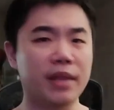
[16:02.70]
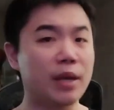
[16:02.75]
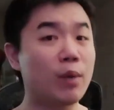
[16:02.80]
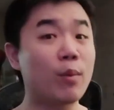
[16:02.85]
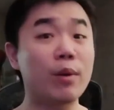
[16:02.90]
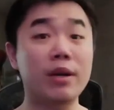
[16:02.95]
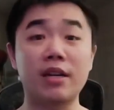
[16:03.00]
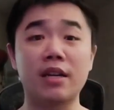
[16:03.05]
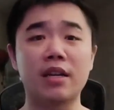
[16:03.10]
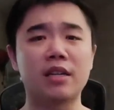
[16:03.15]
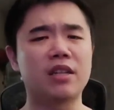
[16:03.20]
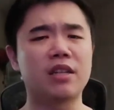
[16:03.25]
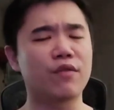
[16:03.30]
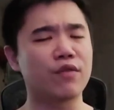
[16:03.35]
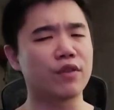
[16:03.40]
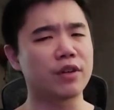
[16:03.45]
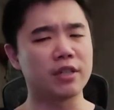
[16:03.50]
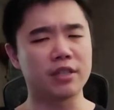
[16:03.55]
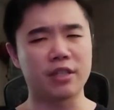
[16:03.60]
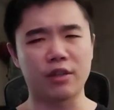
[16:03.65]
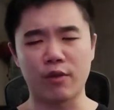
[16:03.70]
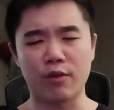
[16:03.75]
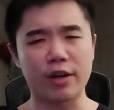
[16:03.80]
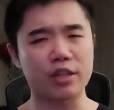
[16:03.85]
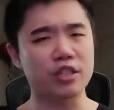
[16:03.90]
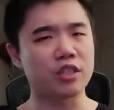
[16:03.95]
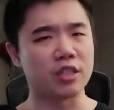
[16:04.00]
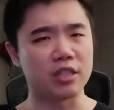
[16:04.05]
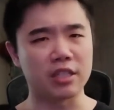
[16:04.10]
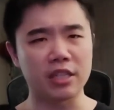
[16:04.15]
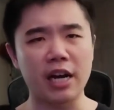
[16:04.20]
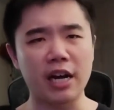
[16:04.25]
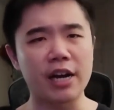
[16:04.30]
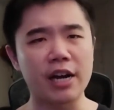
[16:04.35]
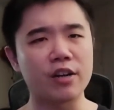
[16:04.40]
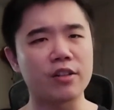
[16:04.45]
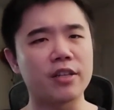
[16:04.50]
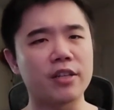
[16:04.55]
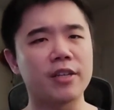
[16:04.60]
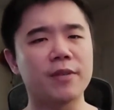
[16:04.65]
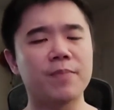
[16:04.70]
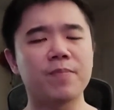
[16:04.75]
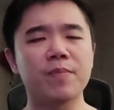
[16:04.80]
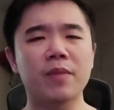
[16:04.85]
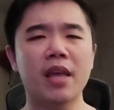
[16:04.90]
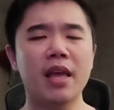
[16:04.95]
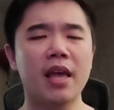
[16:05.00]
they went in a different direction entirely.